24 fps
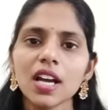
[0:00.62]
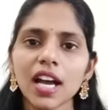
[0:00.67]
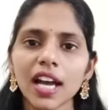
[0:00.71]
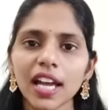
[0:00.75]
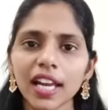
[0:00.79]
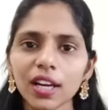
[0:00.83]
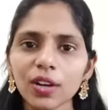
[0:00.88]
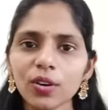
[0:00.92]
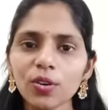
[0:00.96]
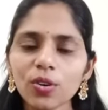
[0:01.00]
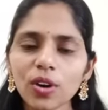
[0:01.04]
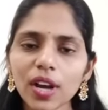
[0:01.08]

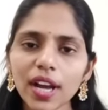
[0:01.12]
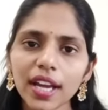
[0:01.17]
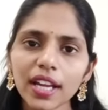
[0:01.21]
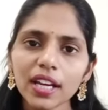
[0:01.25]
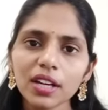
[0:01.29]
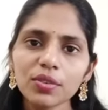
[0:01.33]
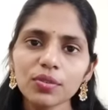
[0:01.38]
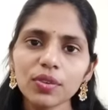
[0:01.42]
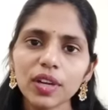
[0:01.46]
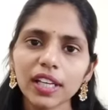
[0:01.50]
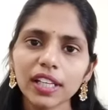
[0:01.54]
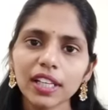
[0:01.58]
Hello
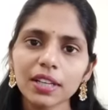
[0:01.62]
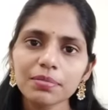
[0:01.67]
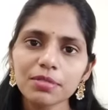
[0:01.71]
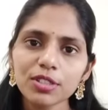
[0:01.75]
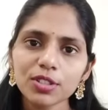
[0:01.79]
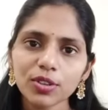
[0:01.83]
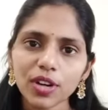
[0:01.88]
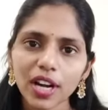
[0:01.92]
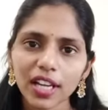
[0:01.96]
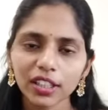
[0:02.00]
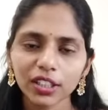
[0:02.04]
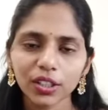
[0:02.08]
and welcome
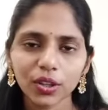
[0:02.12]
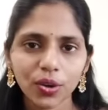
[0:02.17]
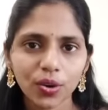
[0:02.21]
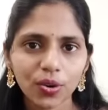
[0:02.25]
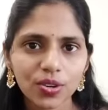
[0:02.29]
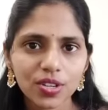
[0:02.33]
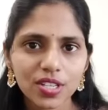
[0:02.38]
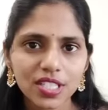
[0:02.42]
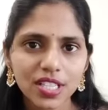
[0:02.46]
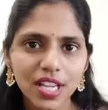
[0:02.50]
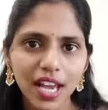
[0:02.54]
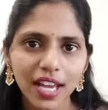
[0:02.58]
to
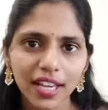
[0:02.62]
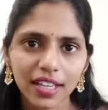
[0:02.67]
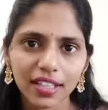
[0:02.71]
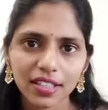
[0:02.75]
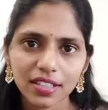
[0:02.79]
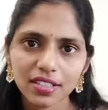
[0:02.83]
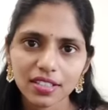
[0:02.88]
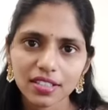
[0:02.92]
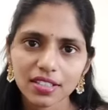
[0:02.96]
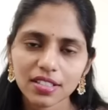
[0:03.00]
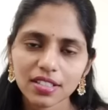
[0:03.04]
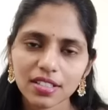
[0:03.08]
Rathod's
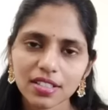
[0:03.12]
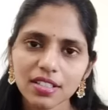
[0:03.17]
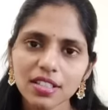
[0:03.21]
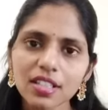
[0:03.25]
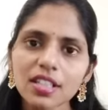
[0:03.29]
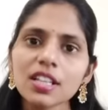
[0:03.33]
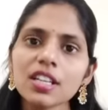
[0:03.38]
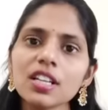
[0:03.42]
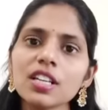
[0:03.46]
IAS.